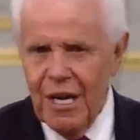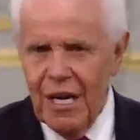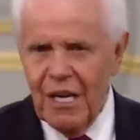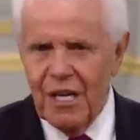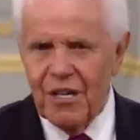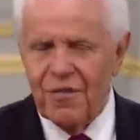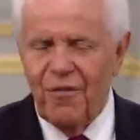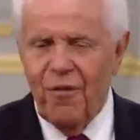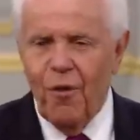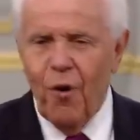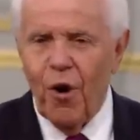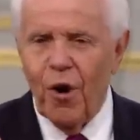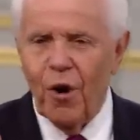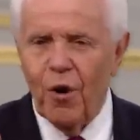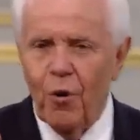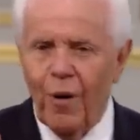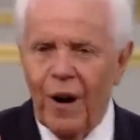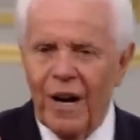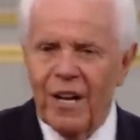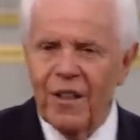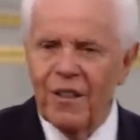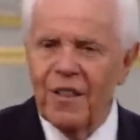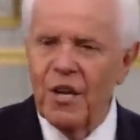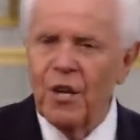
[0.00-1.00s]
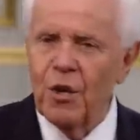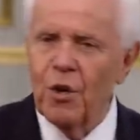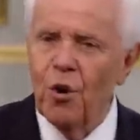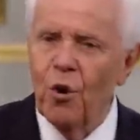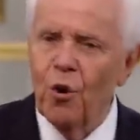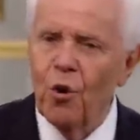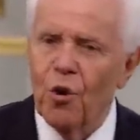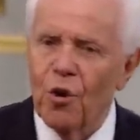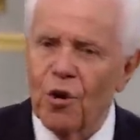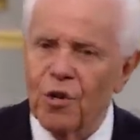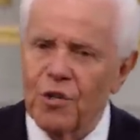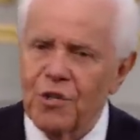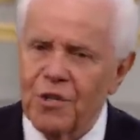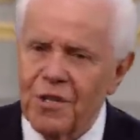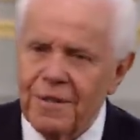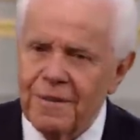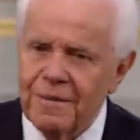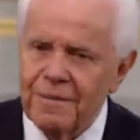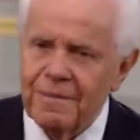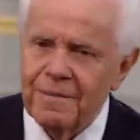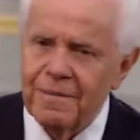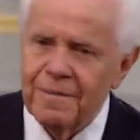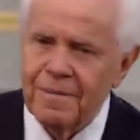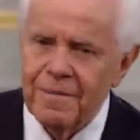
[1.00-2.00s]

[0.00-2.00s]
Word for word: is far greater than yours.